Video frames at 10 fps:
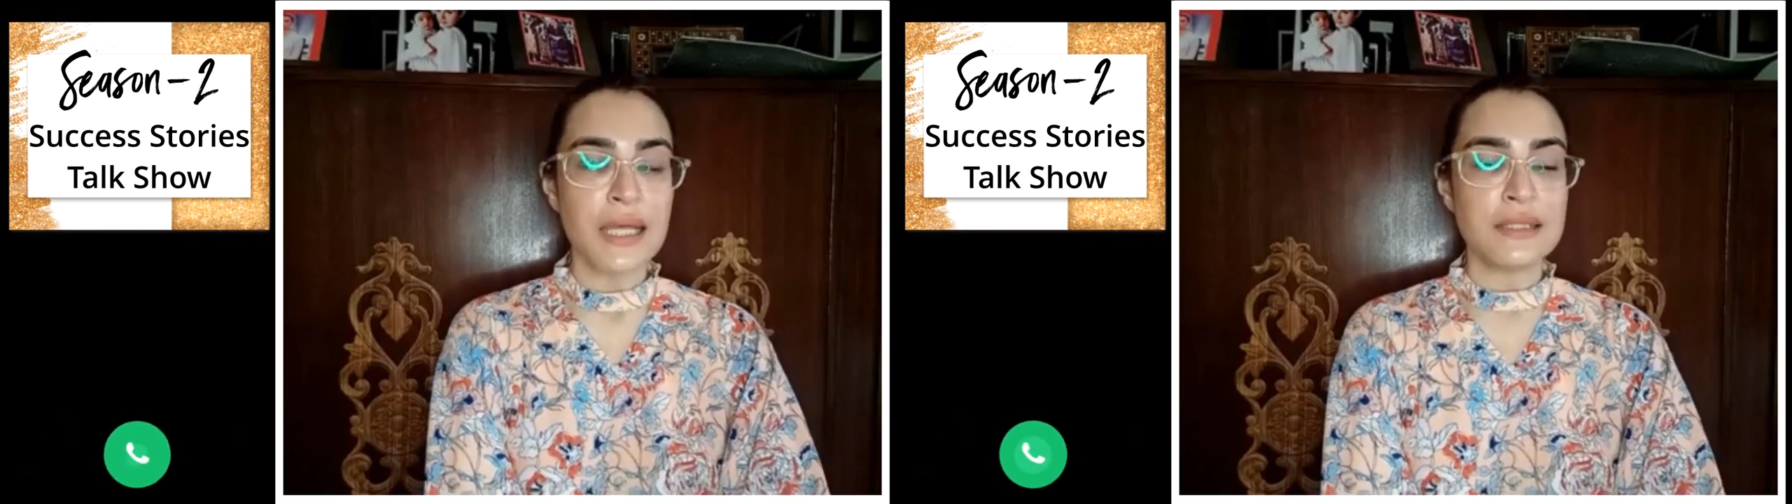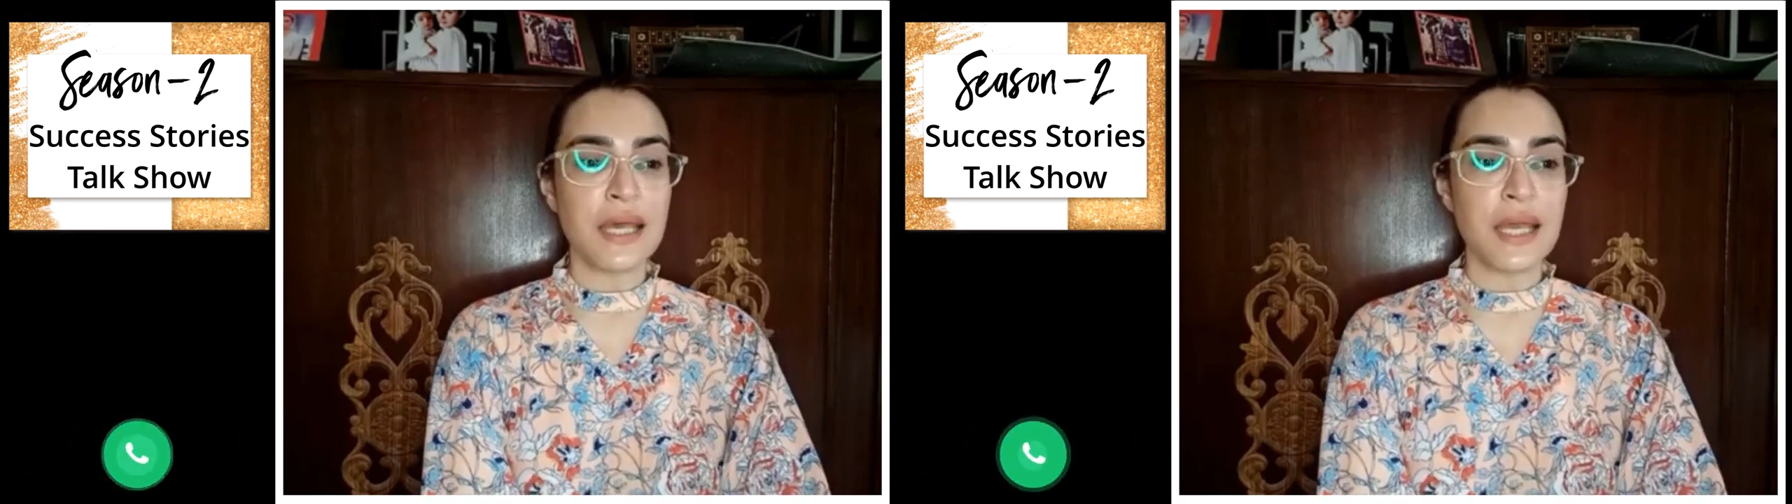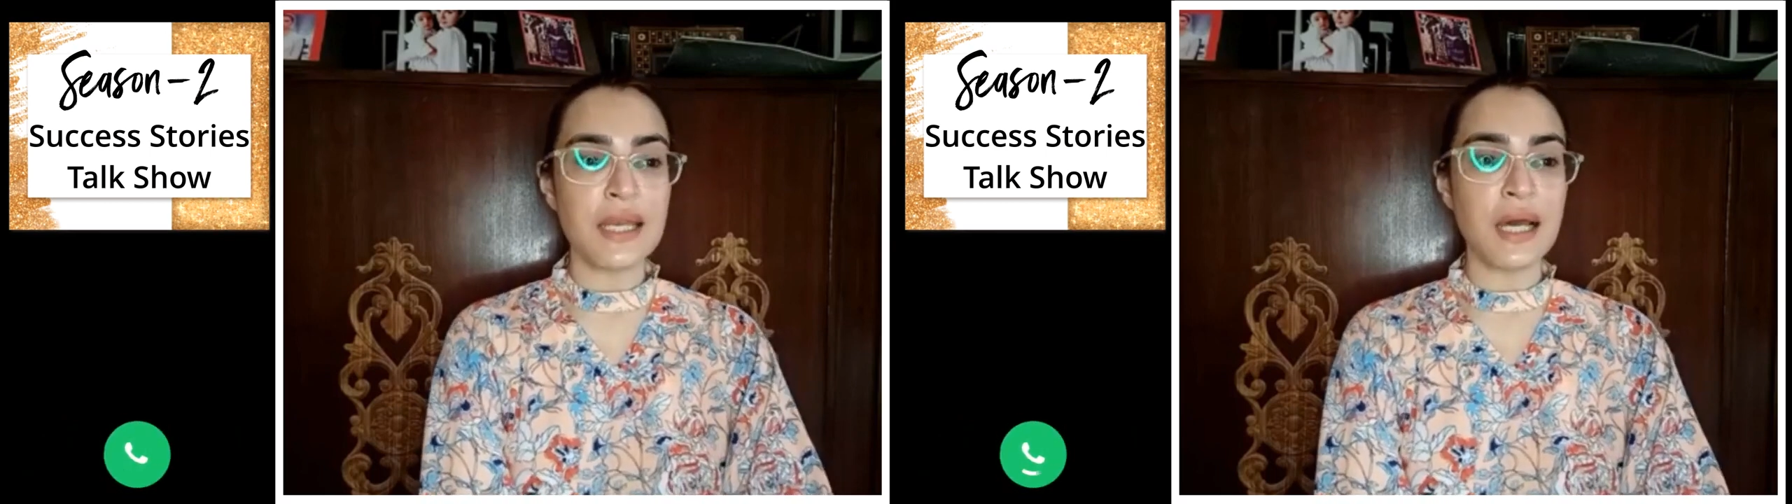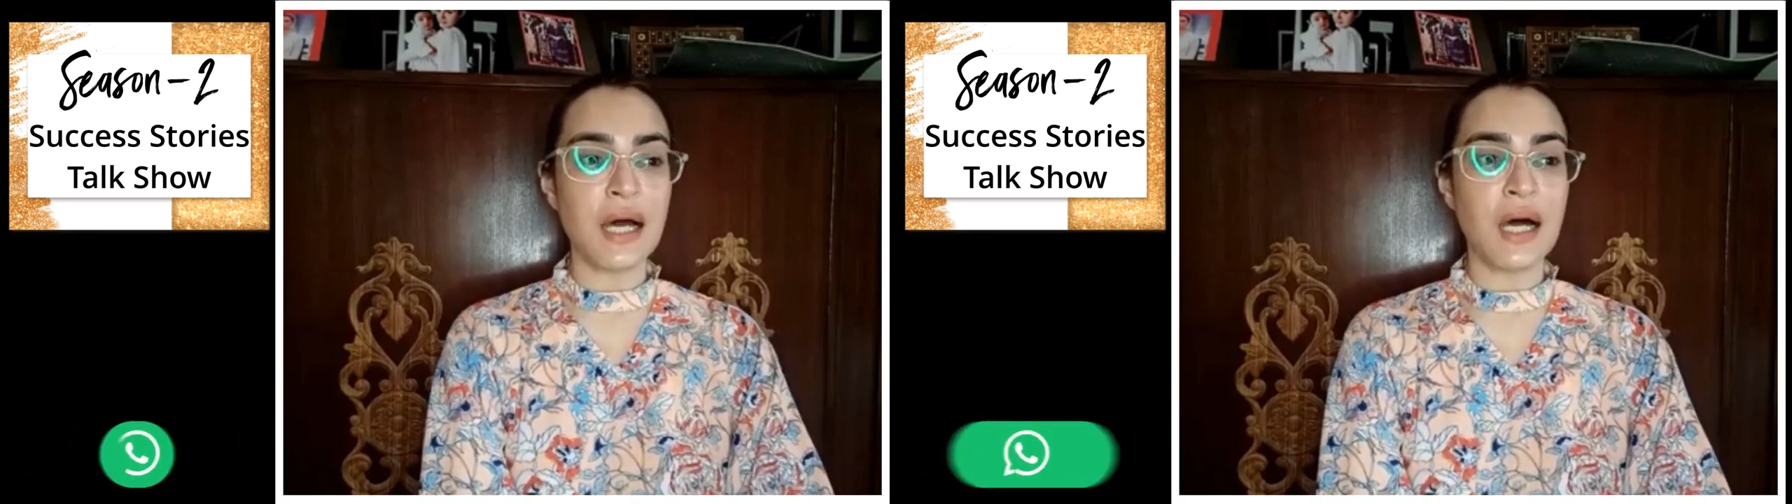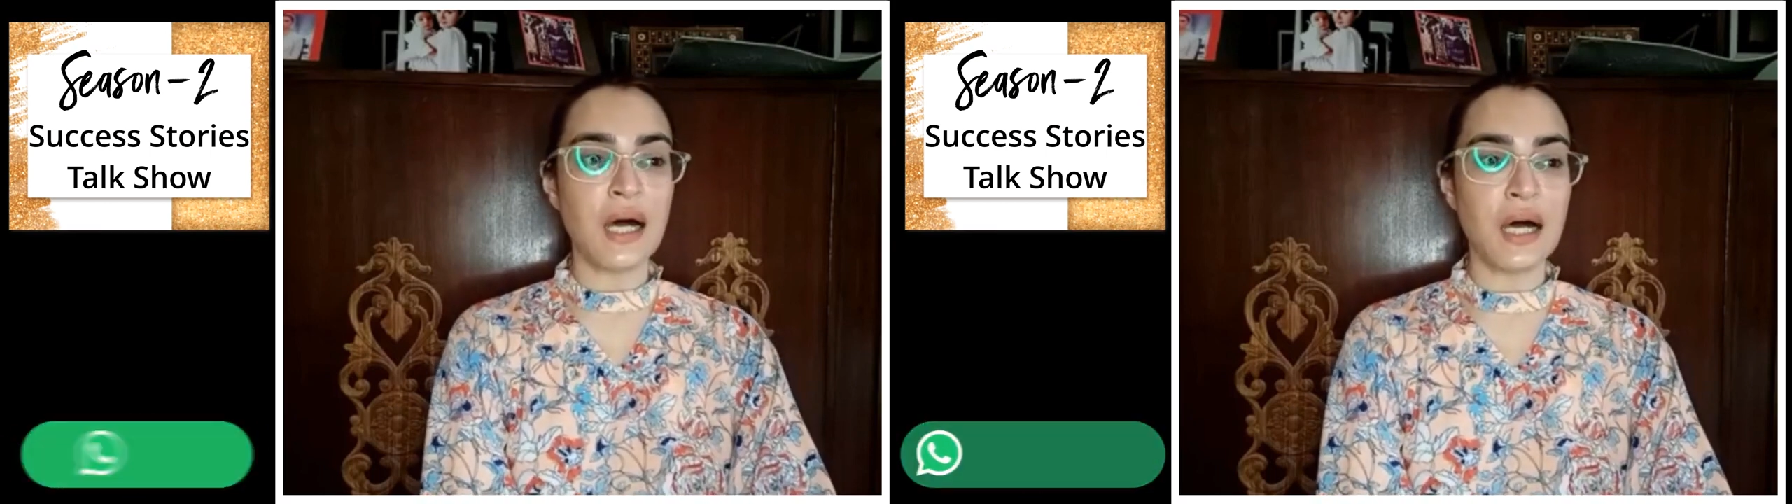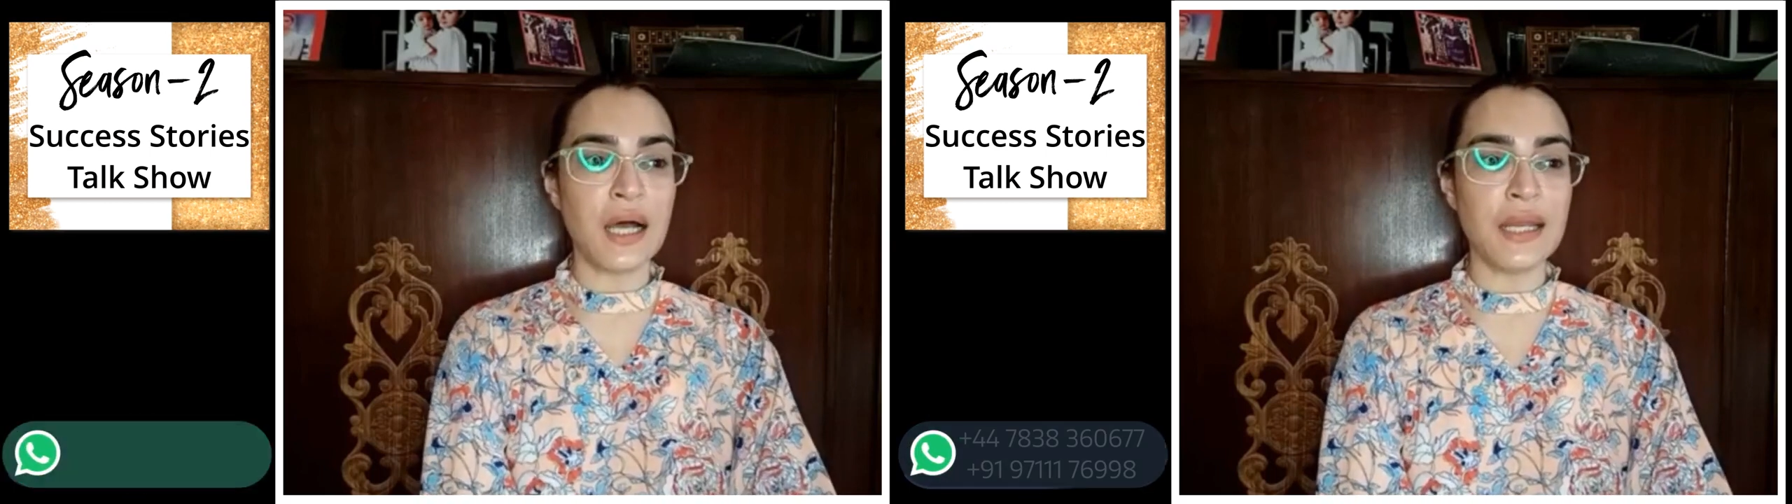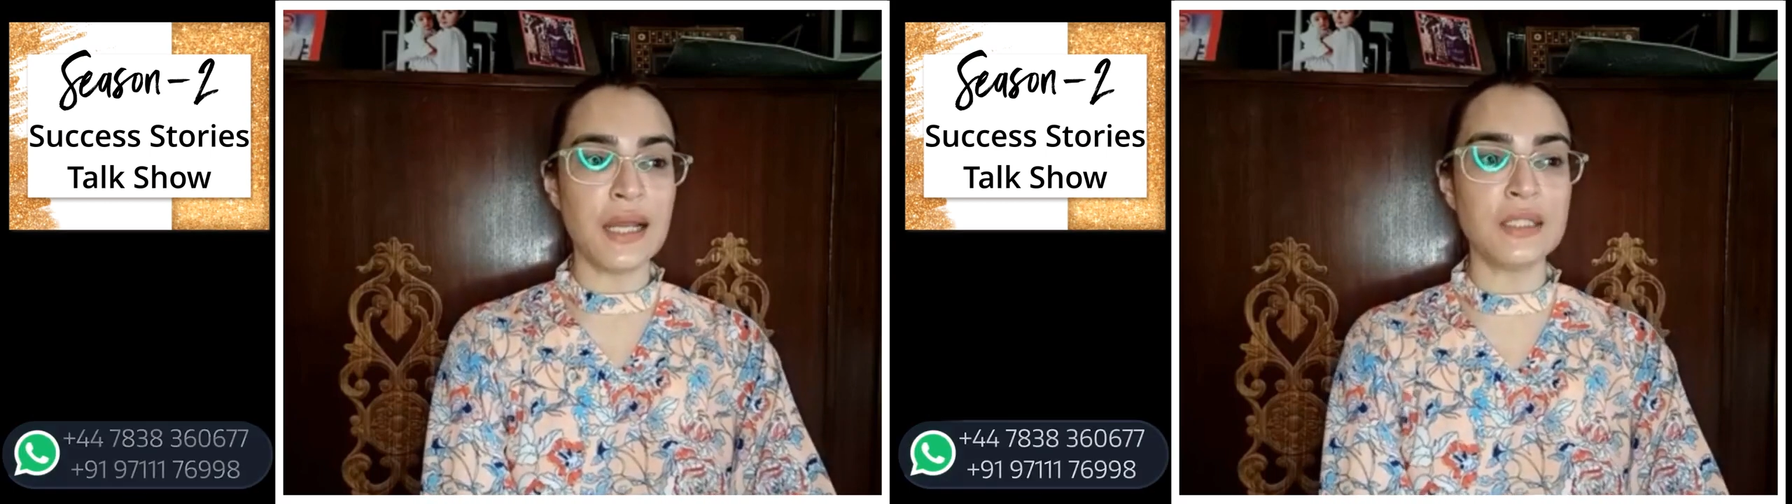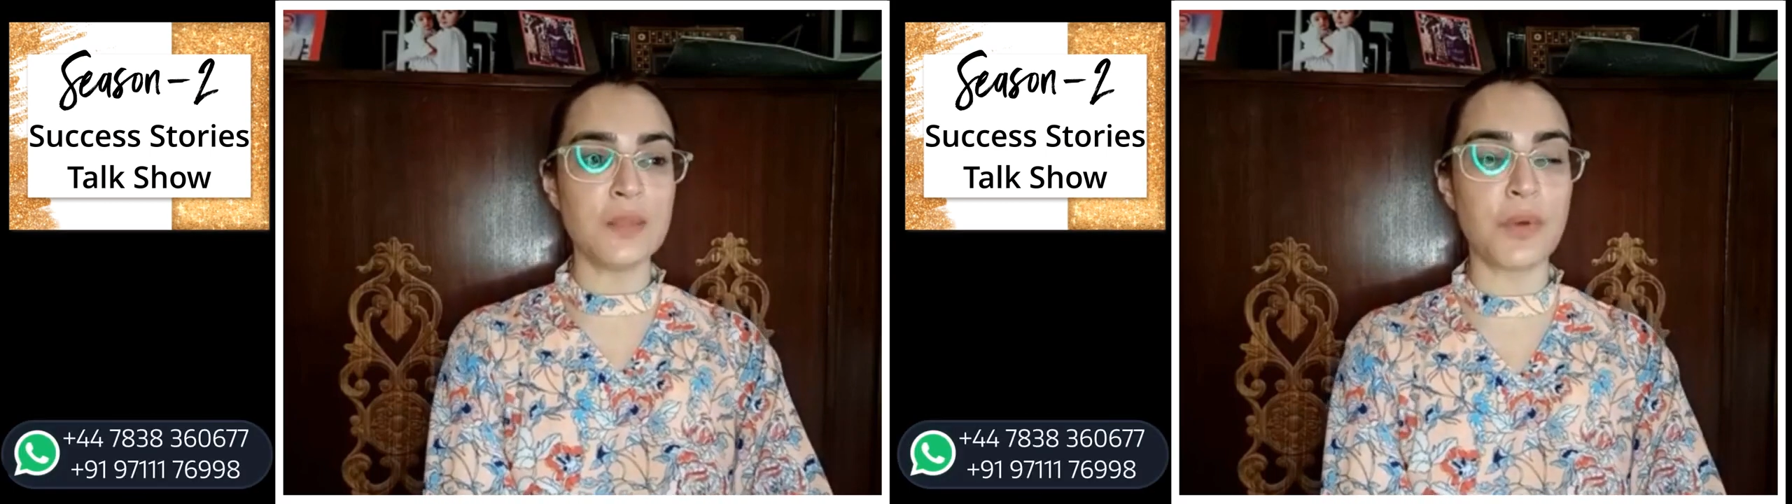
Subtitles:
Then another